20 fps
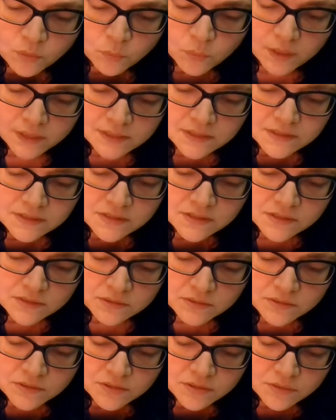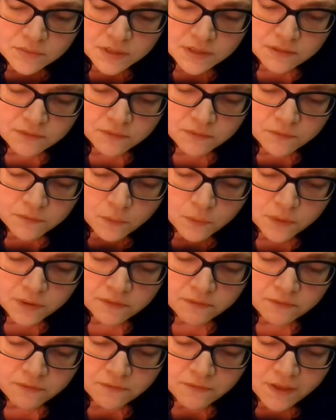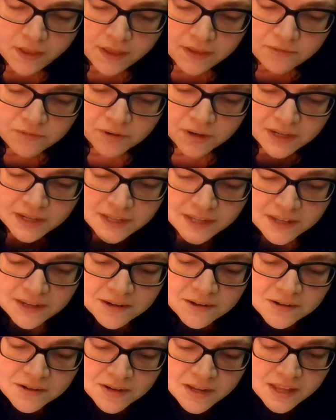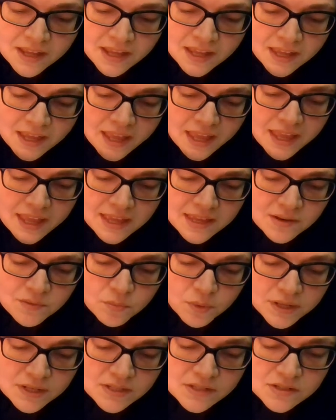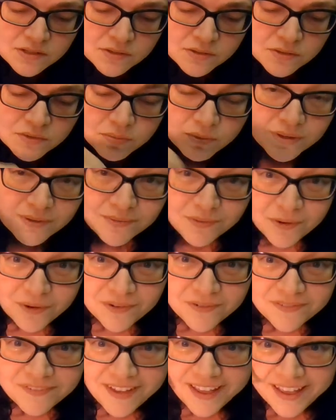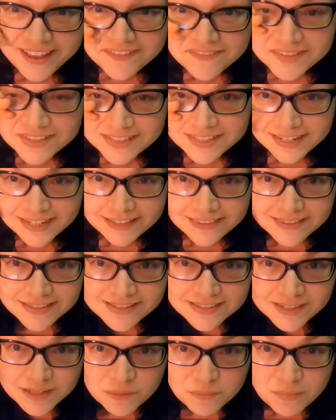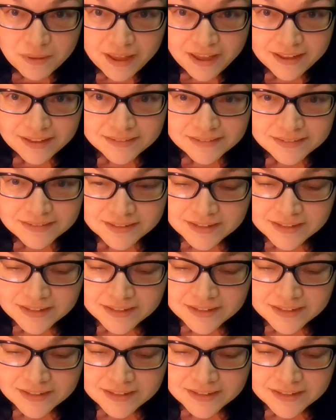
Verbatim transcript: One, two, three, four, five right here. And one, two, three, four, five sitting in this little pile.